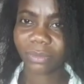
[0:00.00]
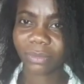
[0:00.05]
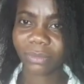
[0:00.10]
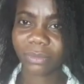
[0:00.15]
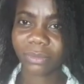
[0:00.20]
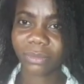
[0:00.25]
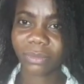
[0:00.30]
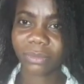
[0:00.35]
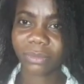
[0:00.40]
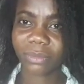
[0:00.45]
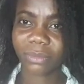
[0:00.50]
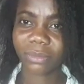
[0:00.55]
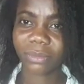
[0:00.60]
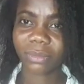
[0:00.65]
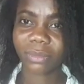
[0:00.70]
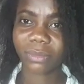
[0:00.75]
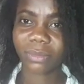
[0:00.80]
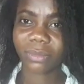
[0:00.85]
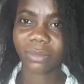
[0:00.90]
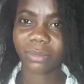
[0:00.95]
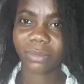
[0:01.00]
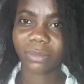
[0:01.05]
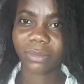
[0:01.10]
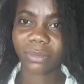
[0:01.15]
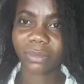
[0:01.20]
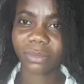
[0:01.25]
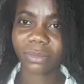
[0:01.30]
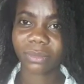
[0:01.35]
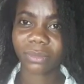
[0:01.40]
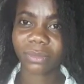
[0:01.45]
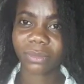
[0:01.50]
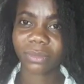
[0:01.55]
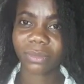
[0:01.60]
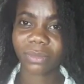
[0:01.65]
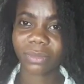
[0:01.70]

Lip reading: Nobody speaks.